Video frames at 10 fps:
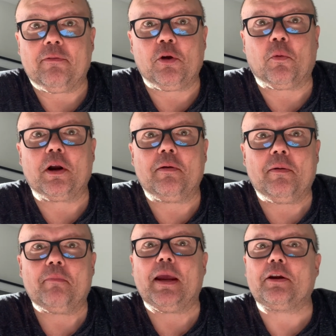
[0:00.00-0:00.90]
If you want to
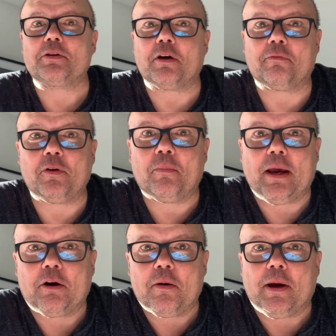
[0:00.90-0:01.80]
make yourself feel
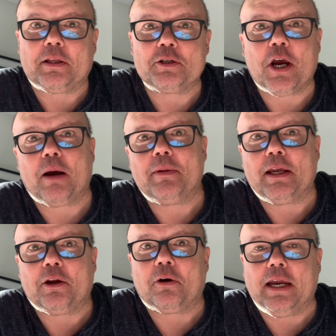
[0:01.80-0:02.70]
better about the job
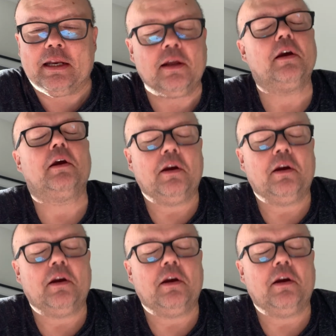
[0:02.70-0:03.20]
that you're in,